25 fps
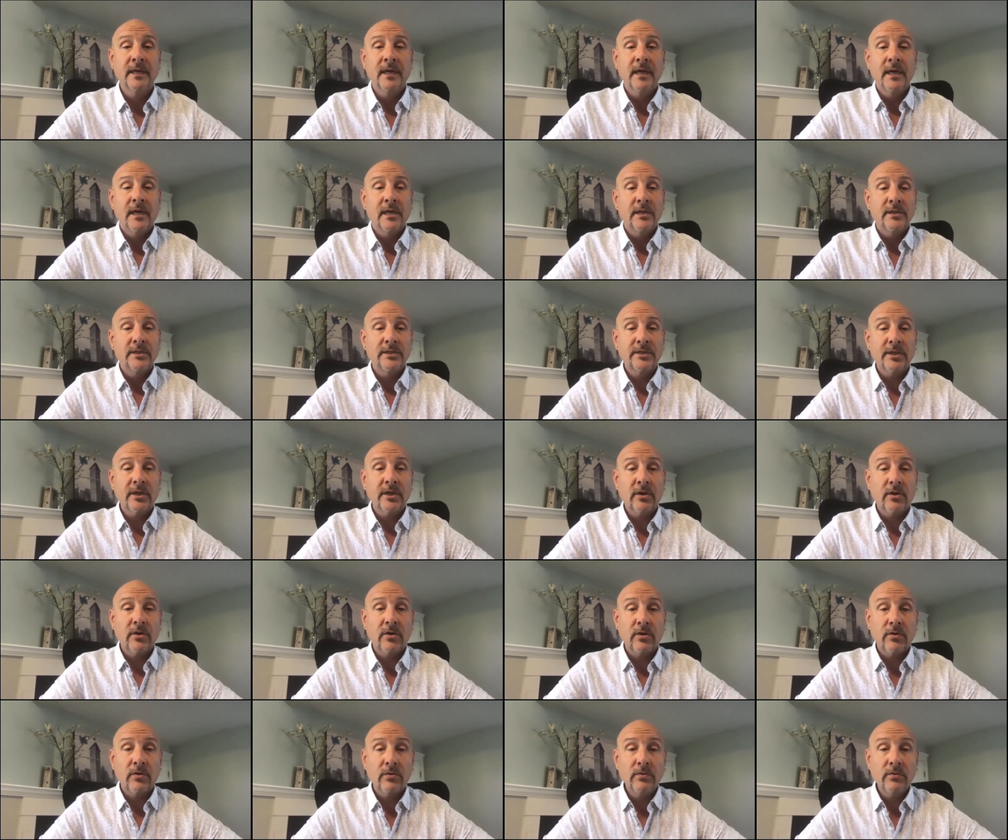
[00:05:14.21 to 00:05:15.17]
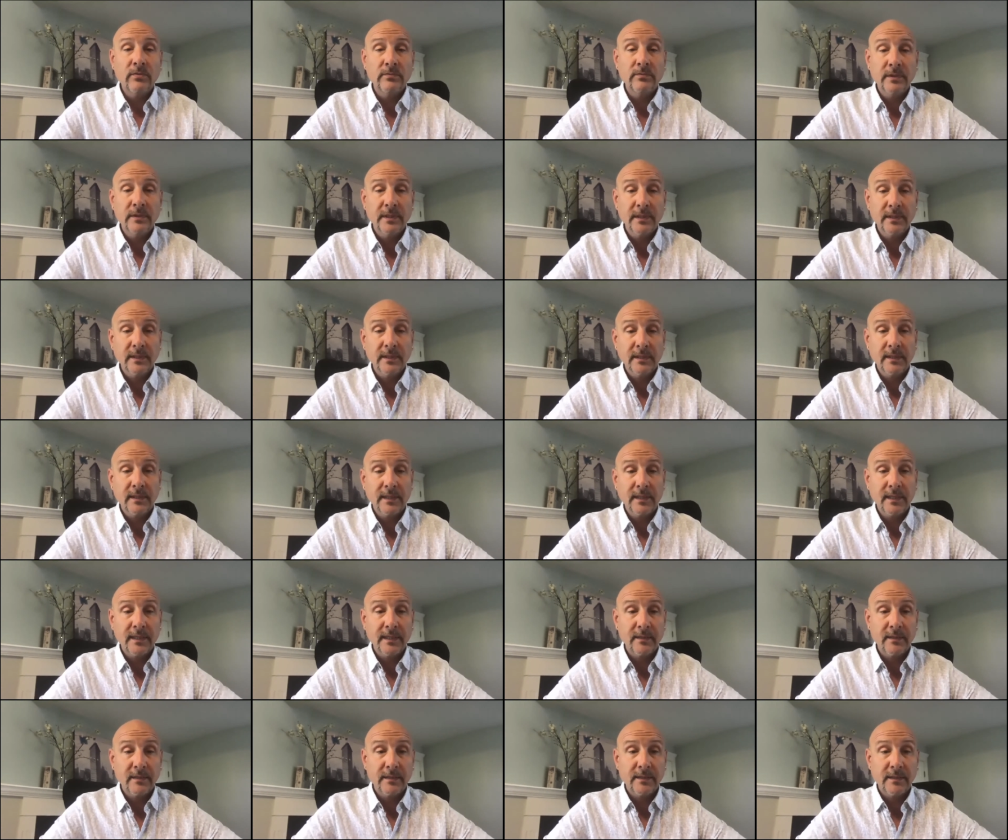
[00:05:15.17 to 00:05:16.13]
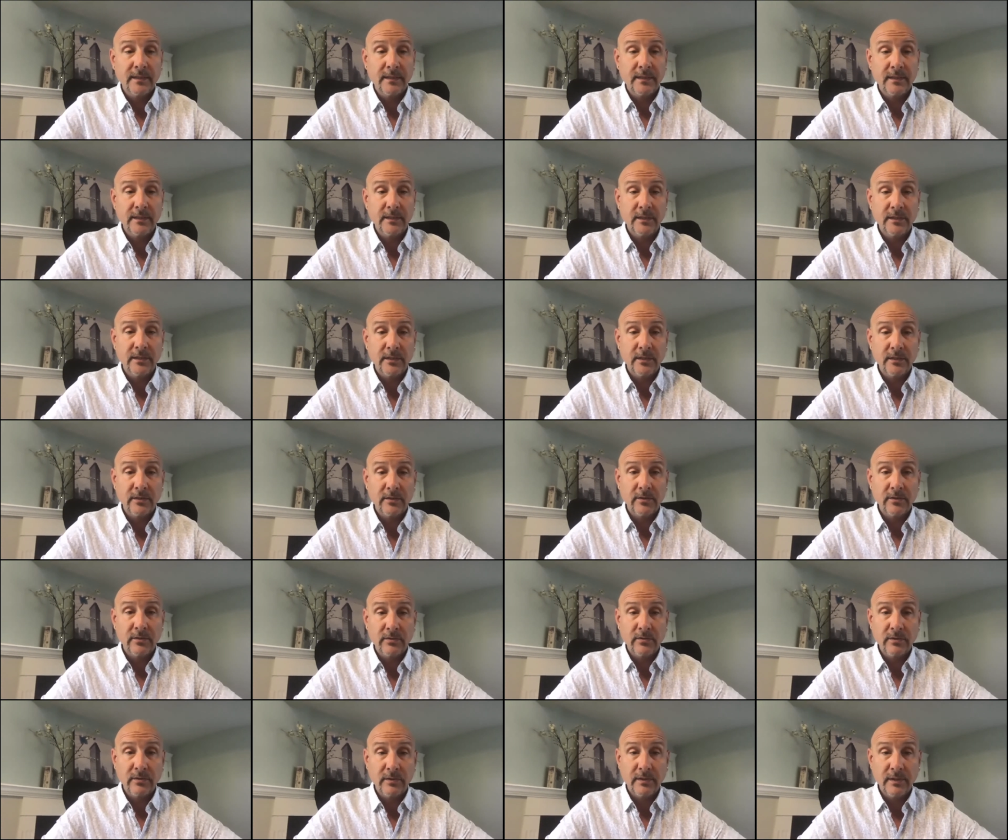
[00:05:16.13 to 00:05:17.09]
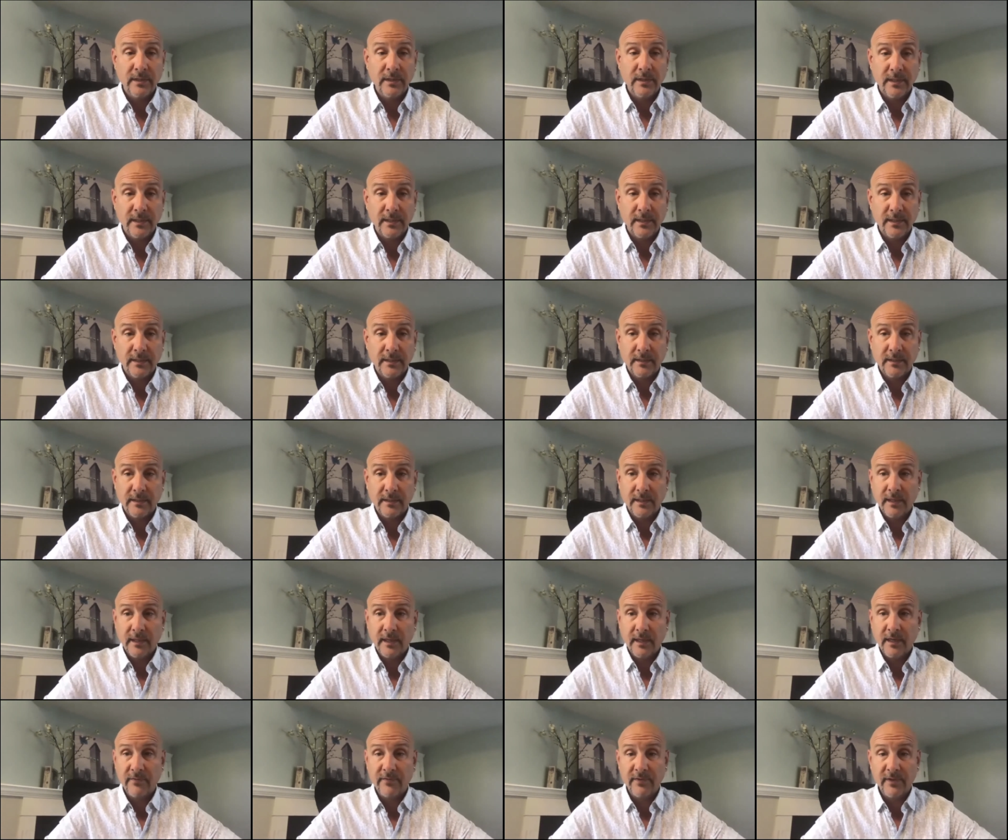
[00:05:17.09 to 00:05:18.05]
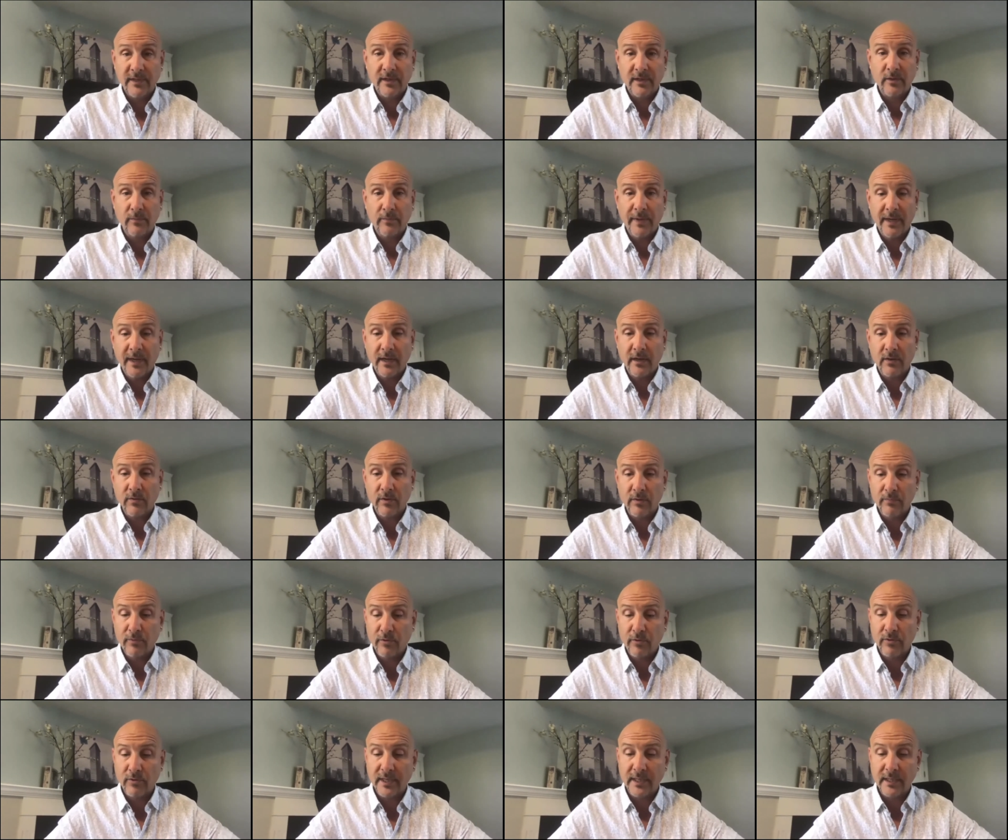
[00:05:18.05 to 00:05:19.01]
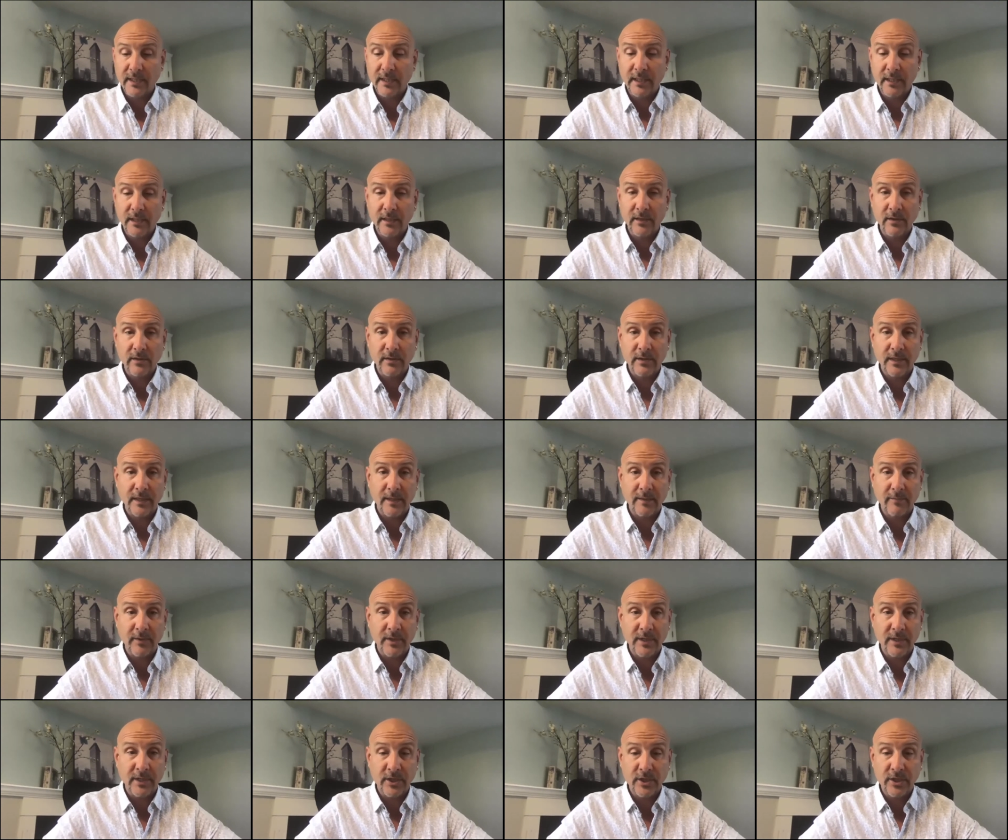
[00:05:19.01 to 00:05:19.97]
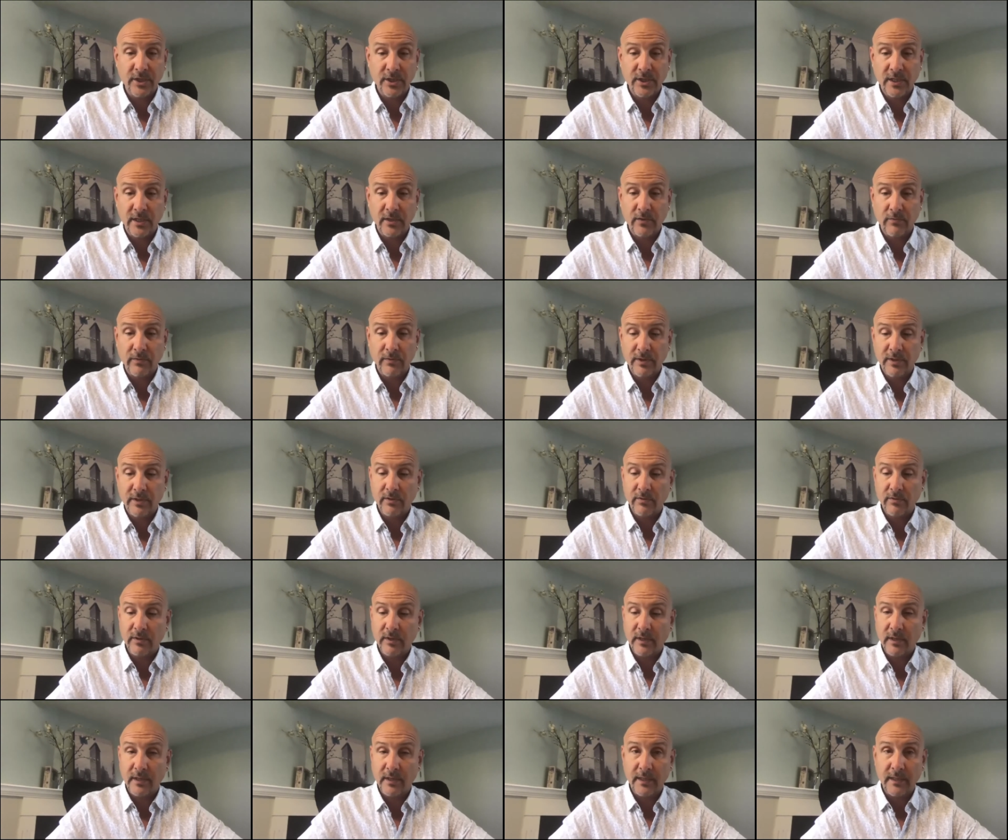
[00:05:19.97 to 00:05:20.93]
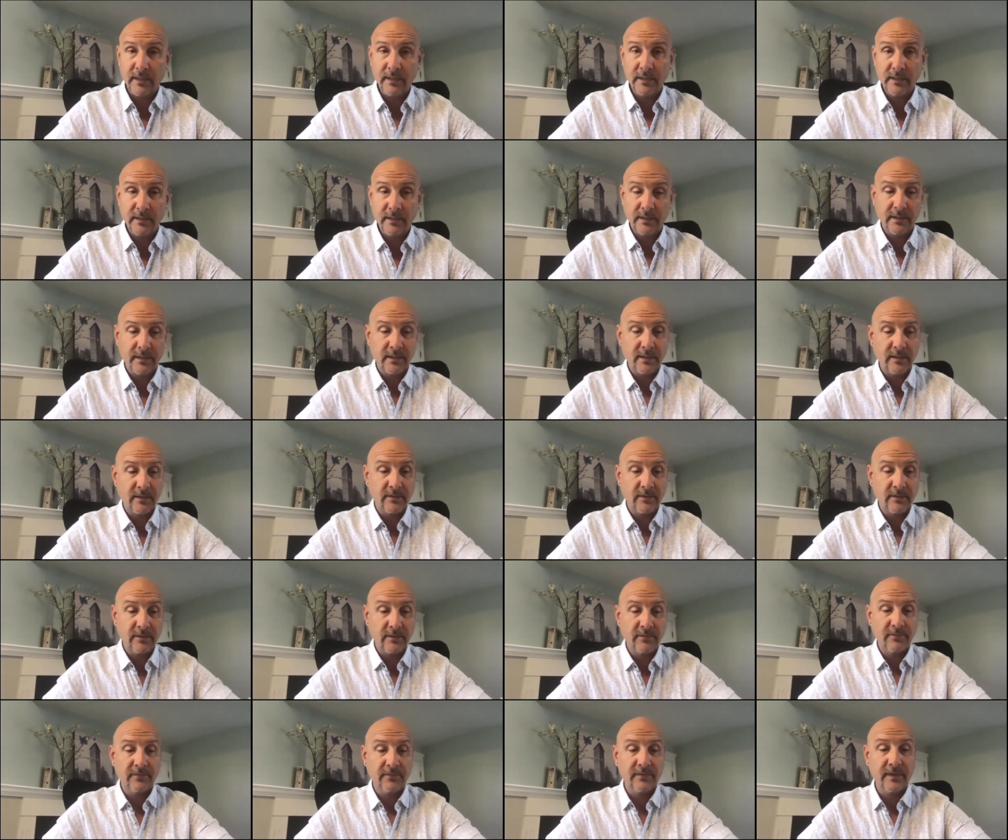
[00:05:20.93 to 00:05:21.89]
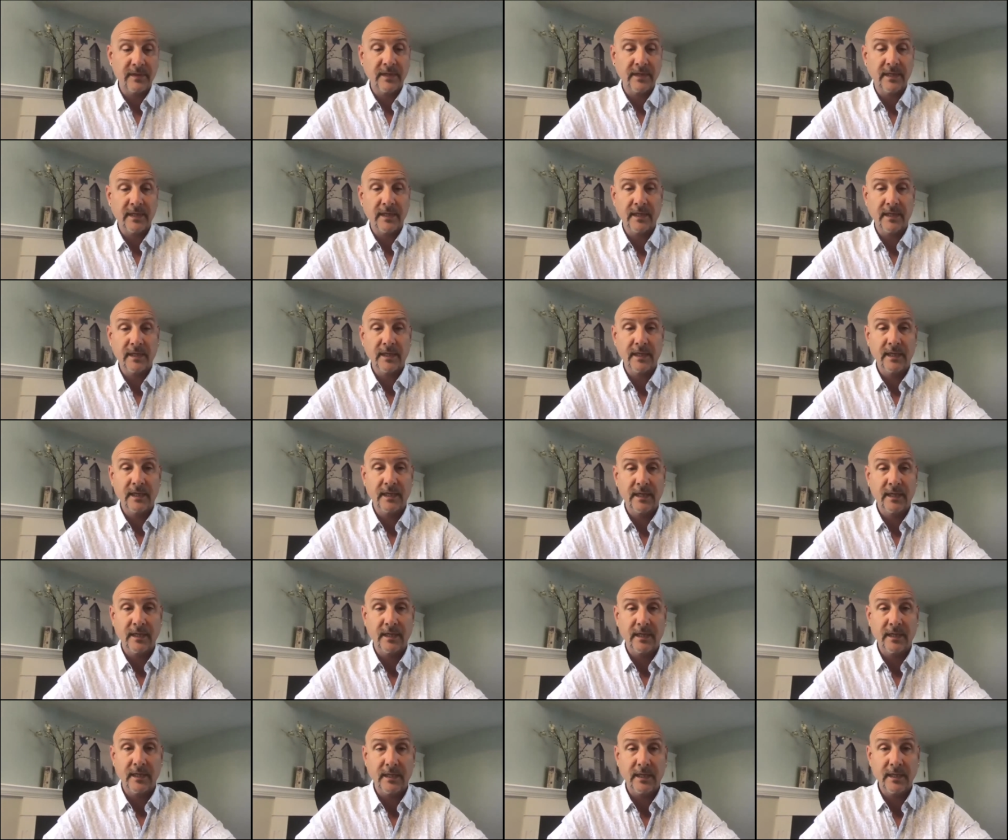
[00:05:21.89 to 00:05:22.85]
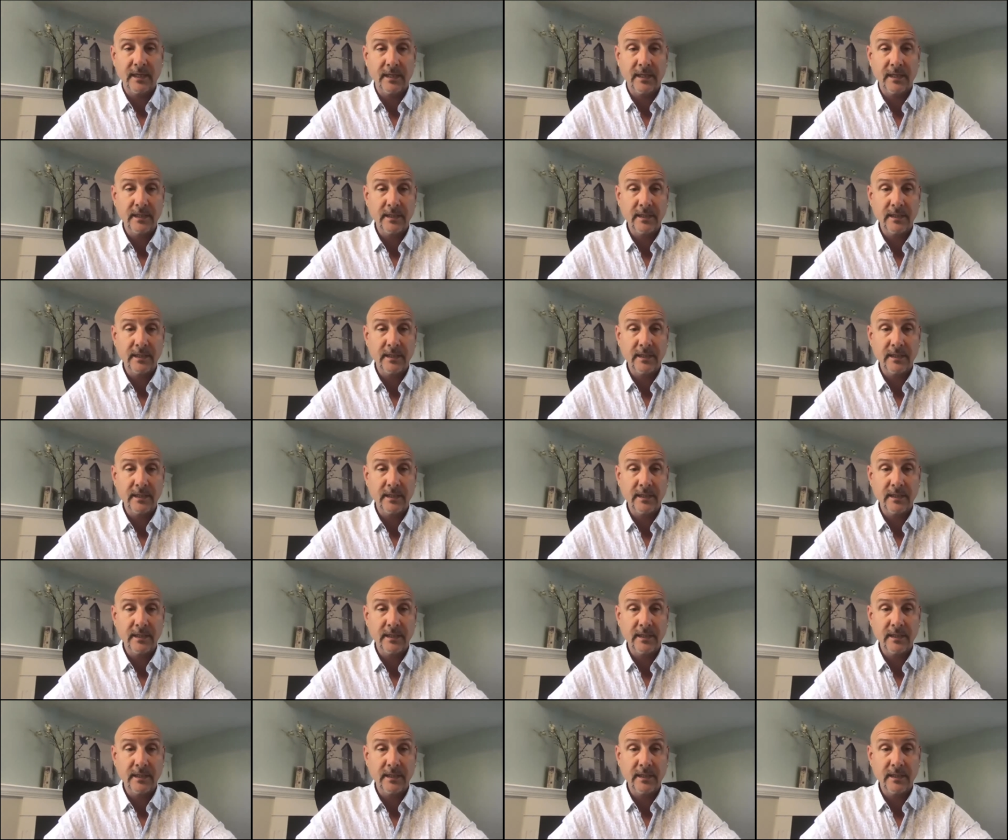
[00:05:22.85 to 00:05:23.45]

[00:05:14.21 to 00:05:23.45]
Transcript: So let's do this. I have a little PowerPoint here that I'm going to share with you guys if I can.